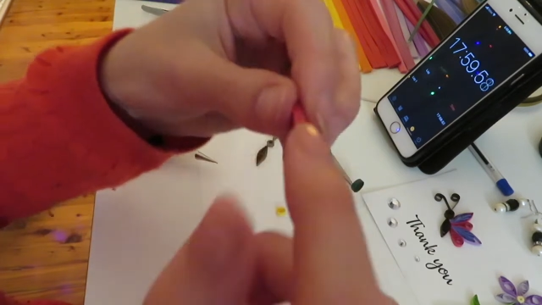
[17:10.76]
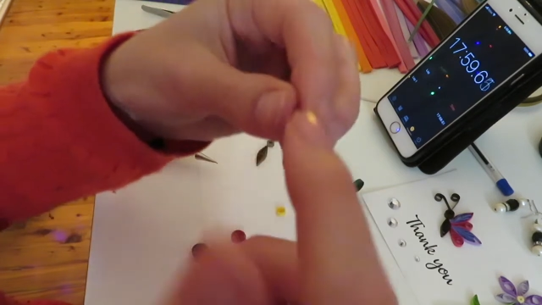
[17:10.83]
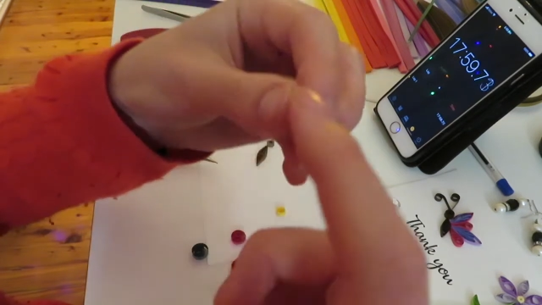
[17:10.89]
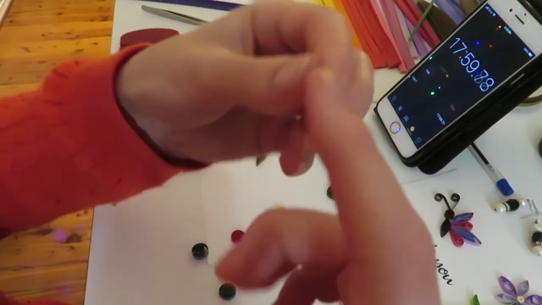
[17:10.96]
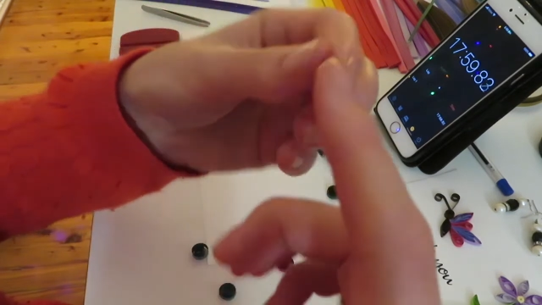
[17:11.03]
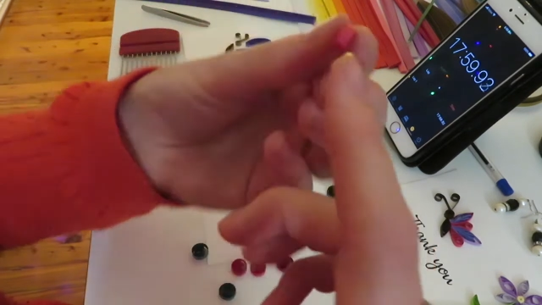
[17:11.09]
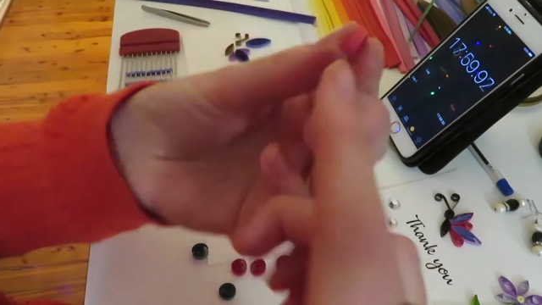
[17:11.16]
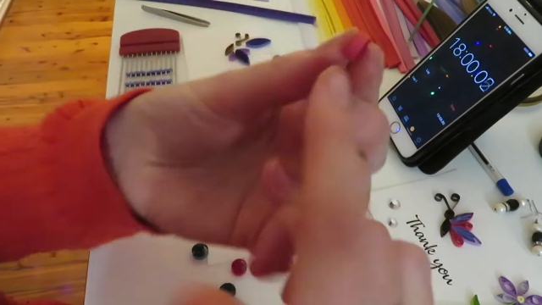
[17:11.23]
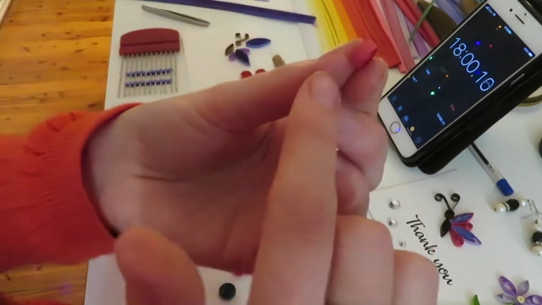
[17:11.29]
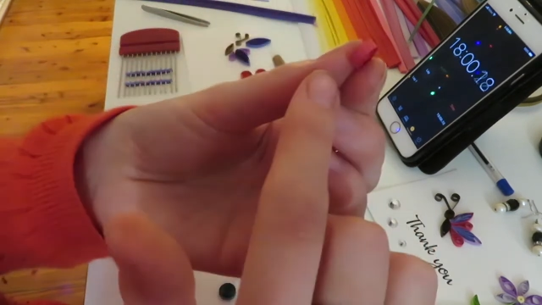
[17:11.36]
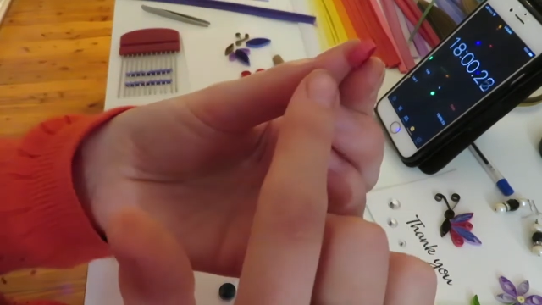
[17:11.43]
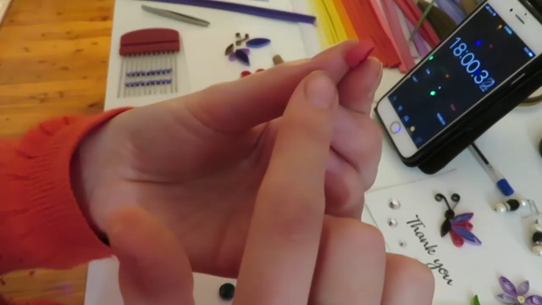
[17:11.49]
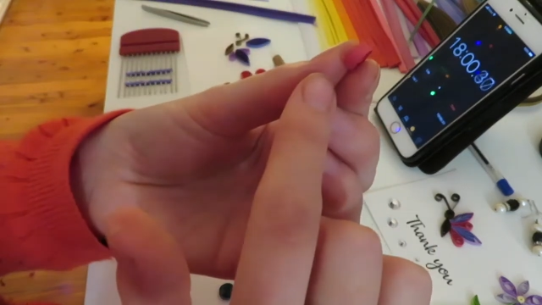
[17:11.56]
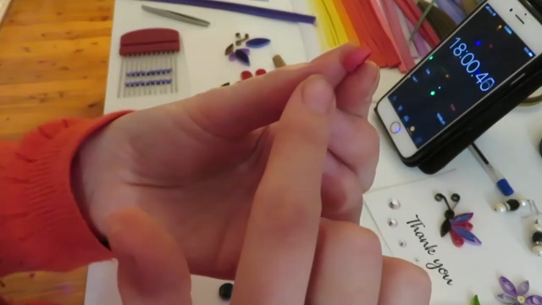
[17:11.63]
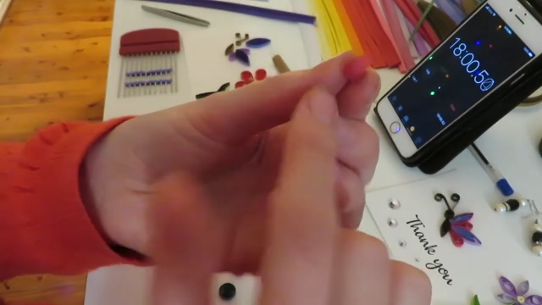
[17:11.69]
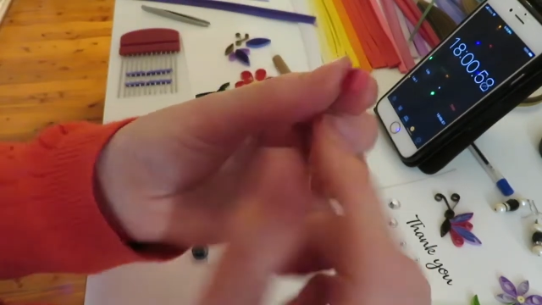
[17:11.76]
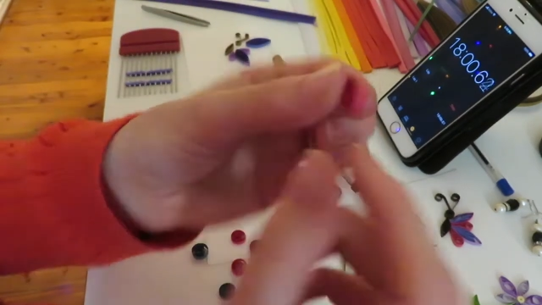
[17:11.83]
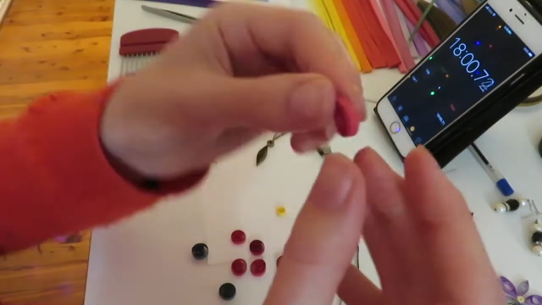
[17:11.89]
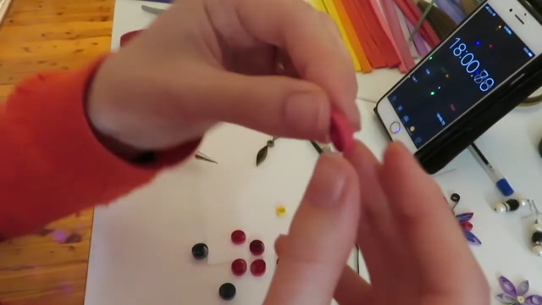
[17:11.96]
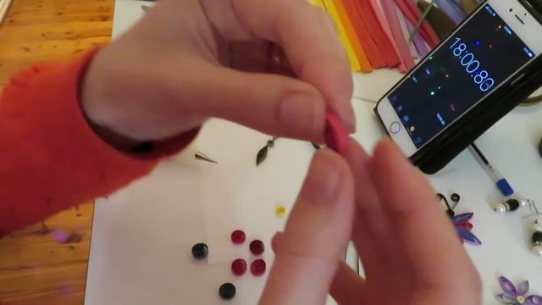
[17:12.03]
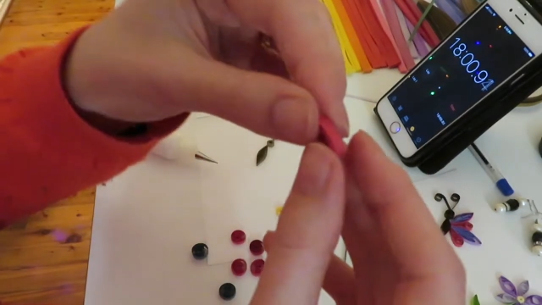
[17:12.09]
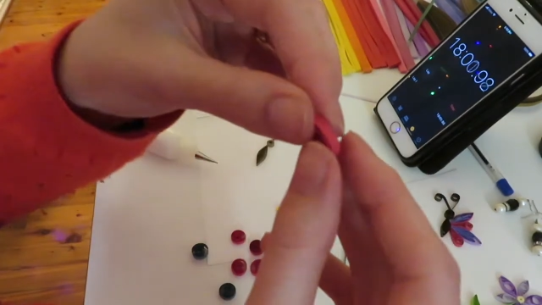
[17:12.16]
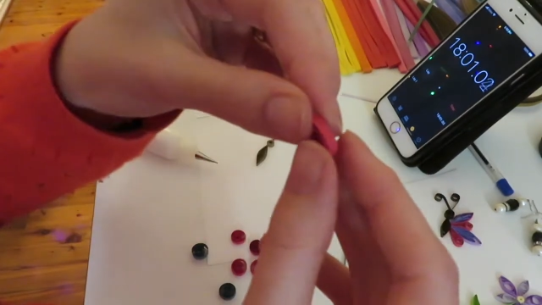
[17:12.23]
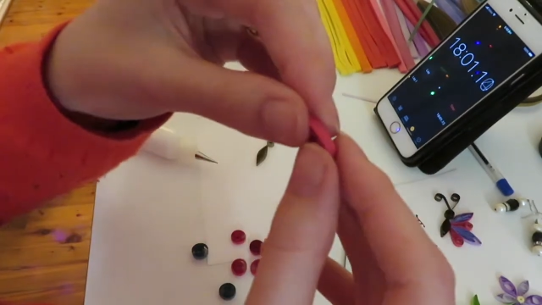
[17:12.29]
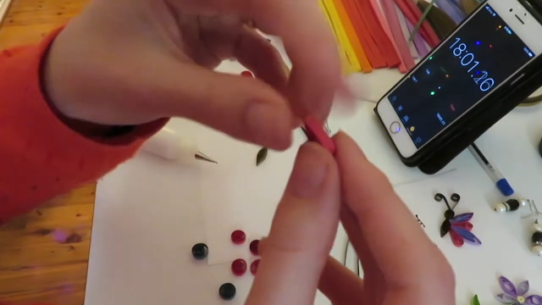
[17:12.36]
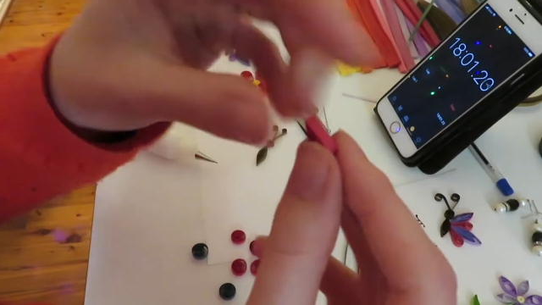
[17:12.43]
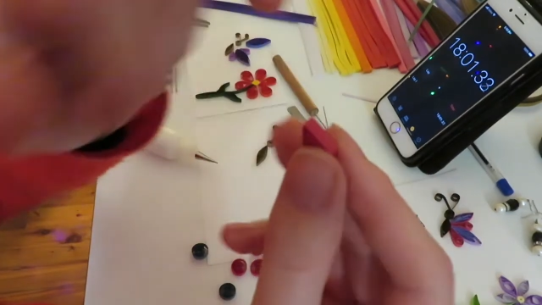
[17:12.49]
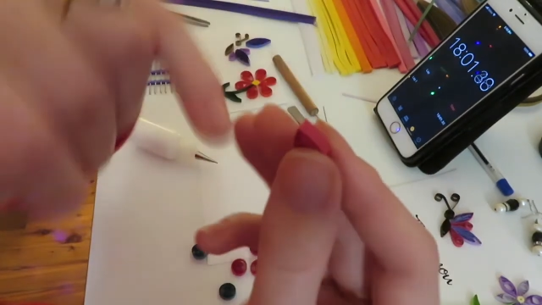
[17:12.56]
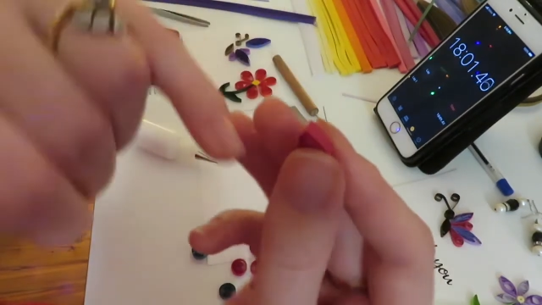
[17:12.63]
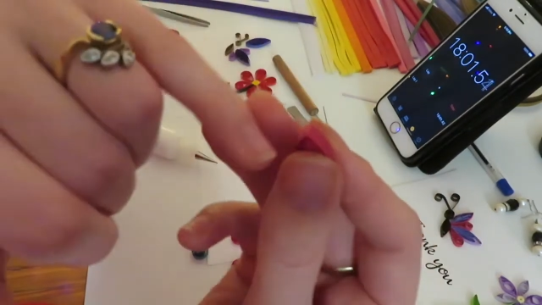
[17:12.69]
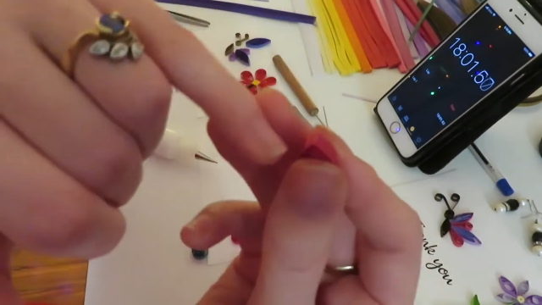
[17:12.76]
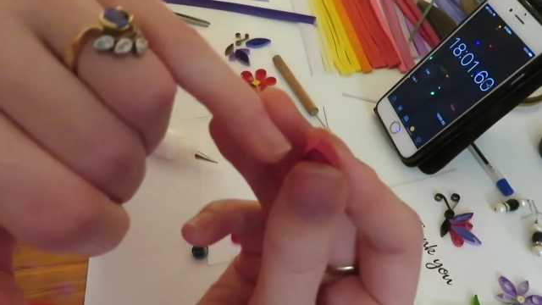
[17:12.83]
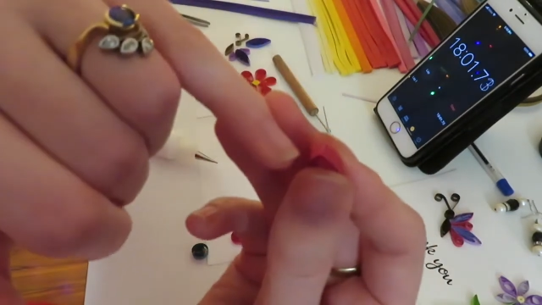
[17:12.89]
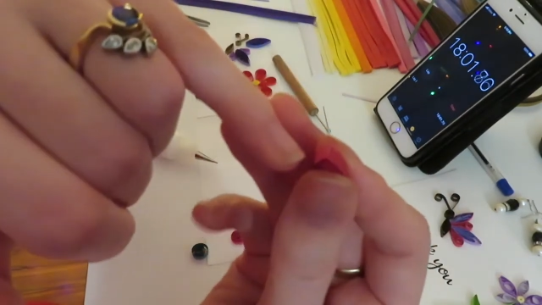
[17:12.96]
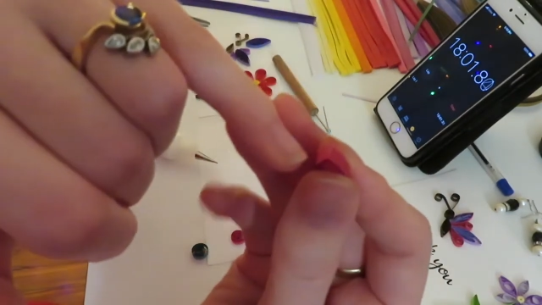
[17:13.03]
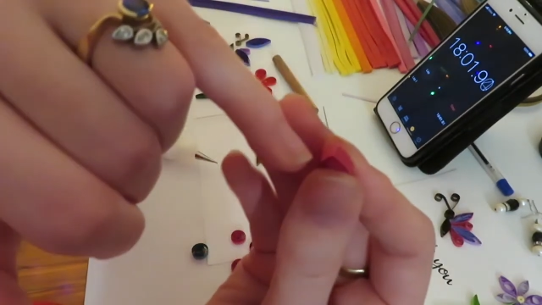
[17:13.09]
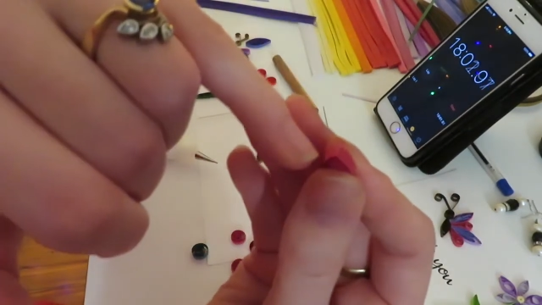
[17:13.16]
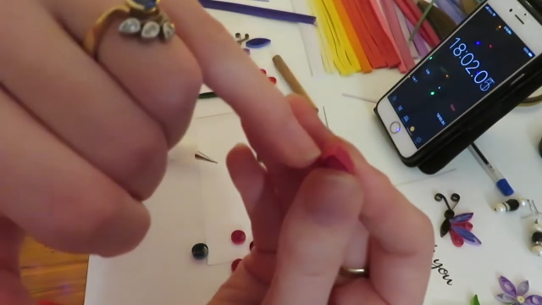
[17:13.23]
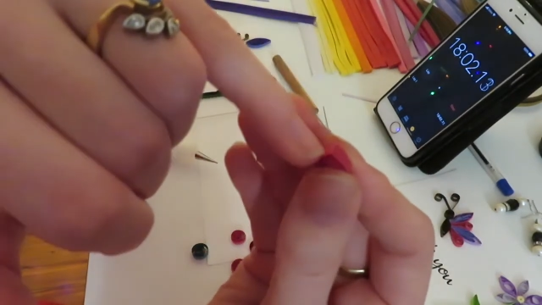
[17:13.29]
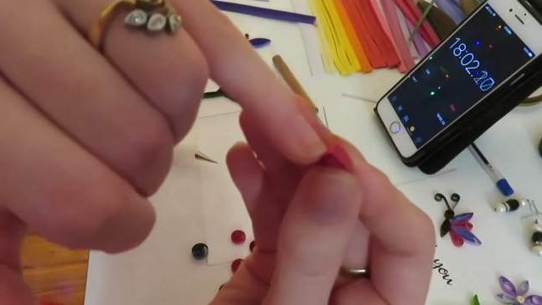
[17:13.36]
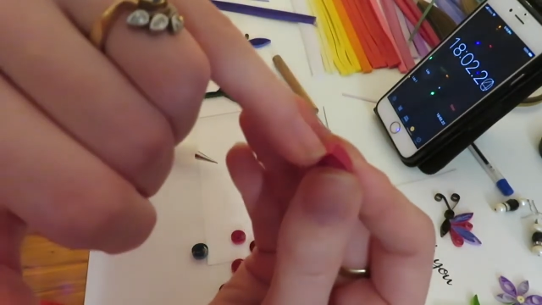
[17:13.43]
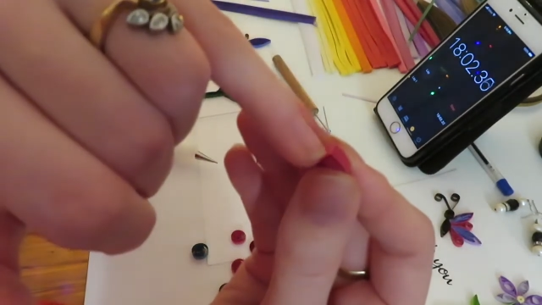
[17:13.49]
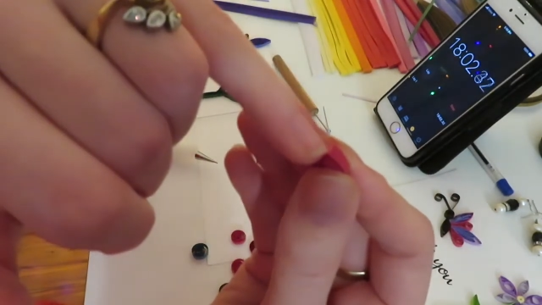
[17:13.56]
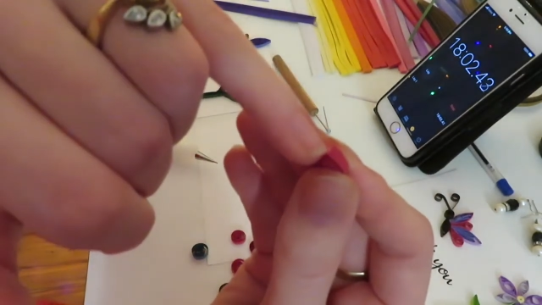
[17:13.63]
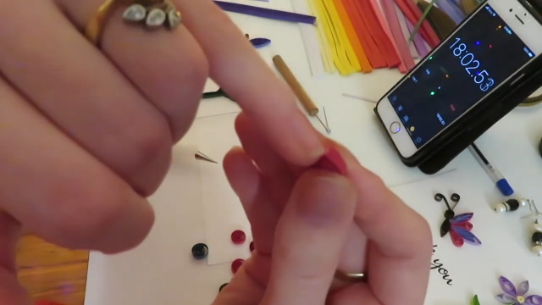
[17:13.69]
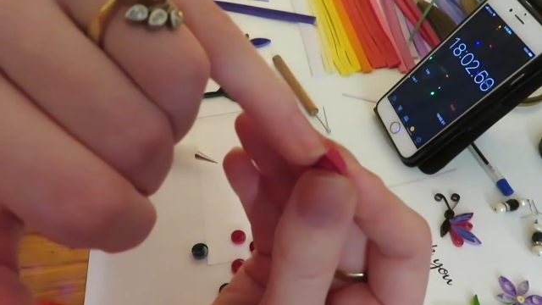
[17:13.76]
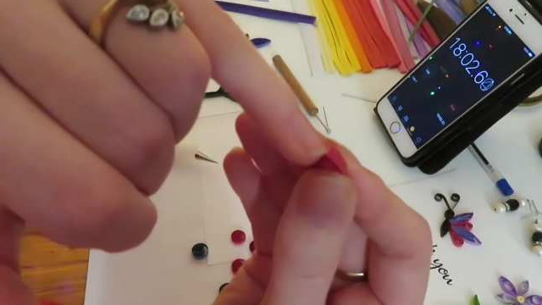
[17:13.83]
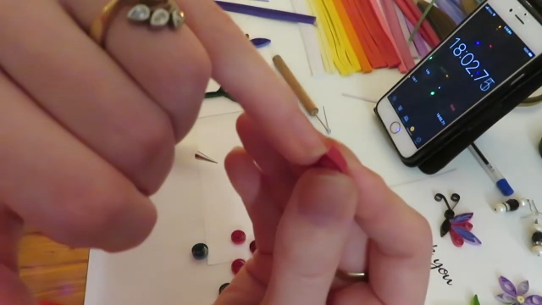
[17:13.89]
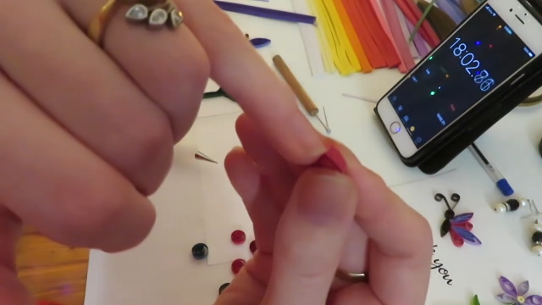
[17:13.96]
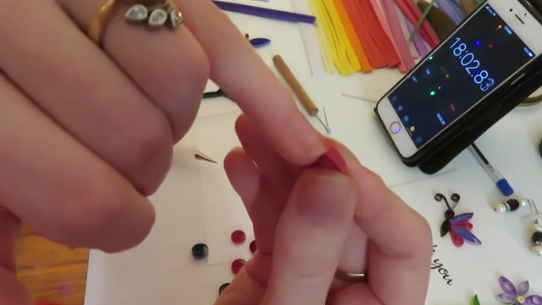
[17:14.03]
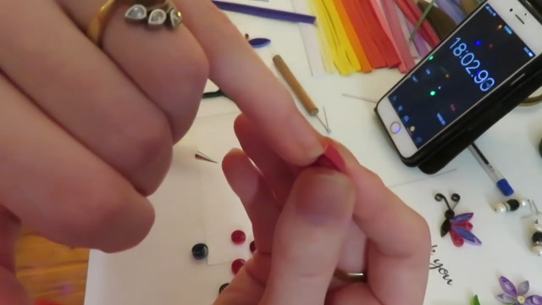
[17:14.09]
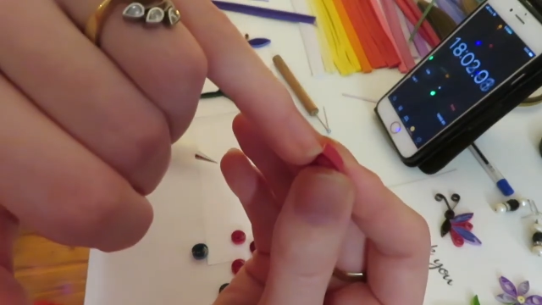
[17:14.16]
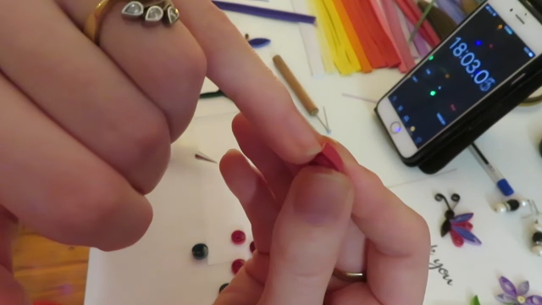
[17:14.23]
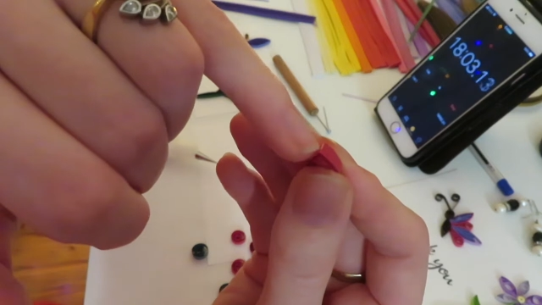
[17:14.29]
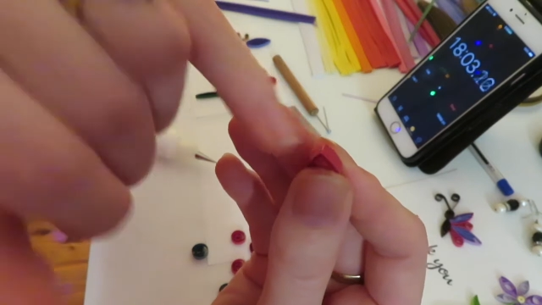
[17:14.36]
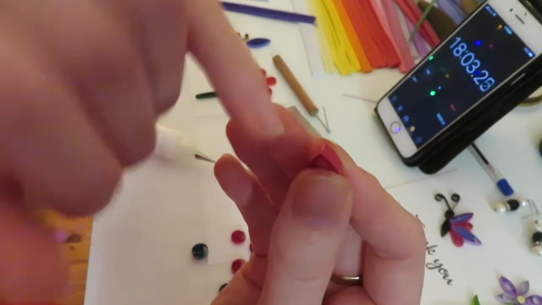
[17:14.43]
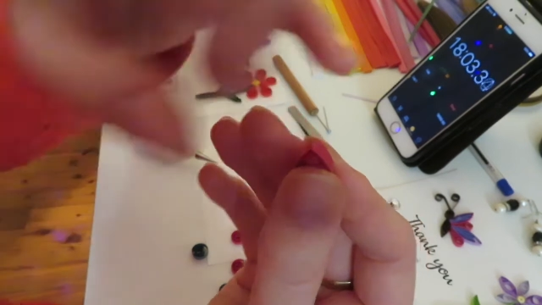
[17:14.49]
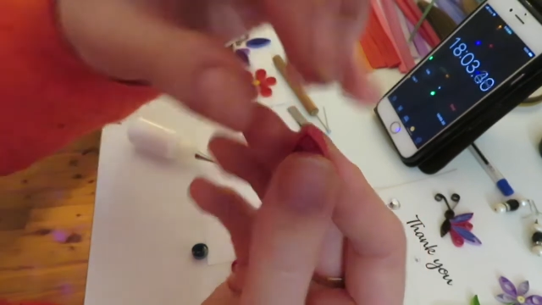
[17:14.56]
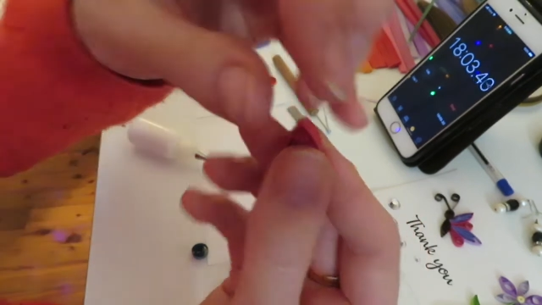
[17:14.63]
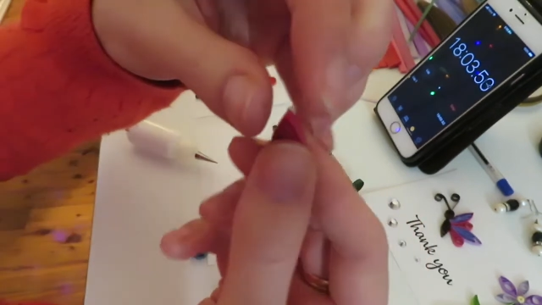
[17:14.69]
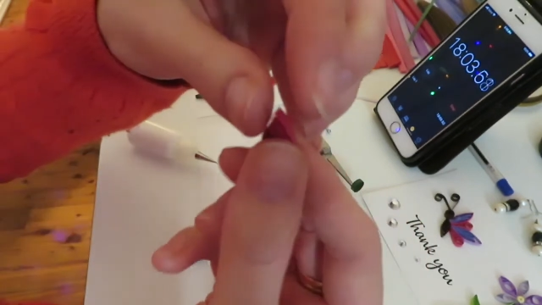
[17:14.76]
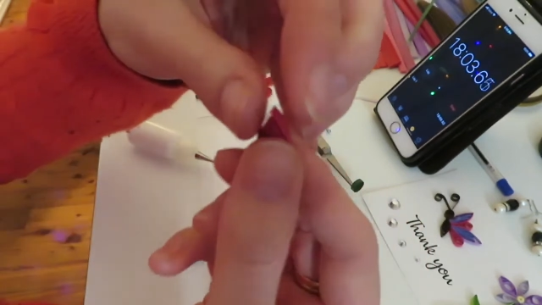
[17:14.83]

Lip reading: [unreadable: no face in view]